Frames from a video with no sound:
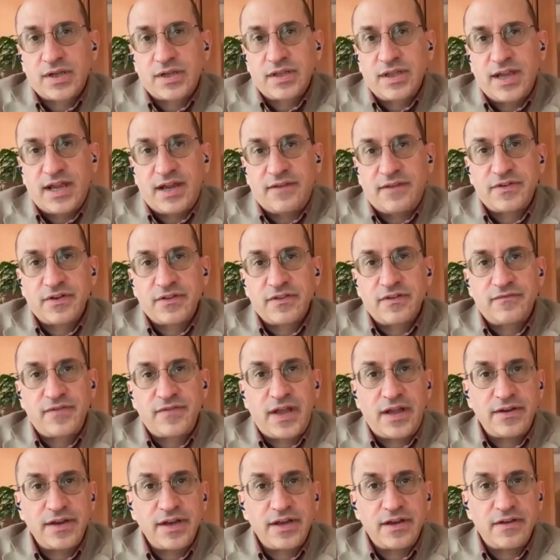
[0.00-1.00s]
quickly after the
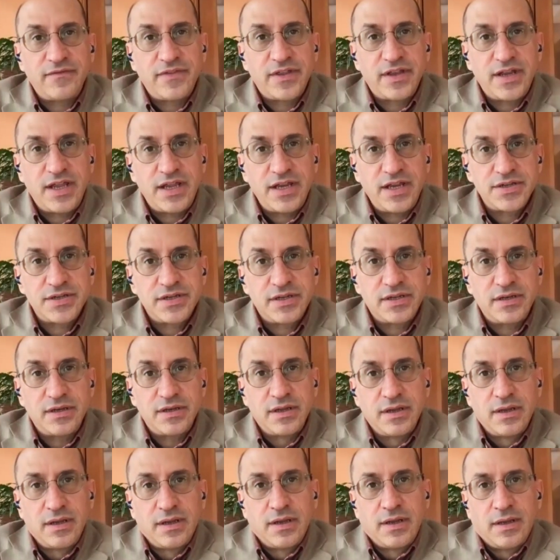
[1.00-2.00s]
founding of the
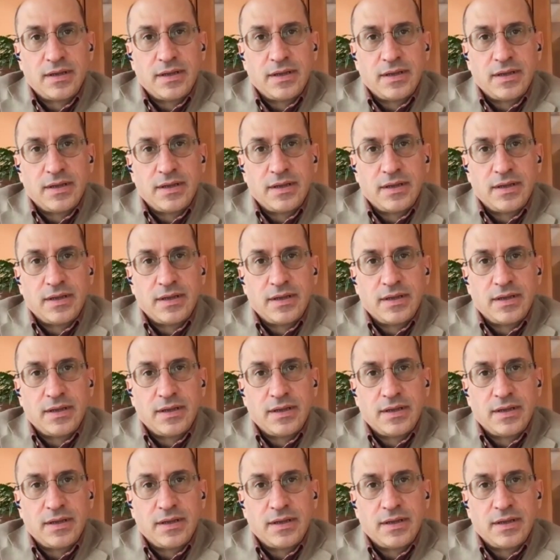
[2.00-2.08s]
nation,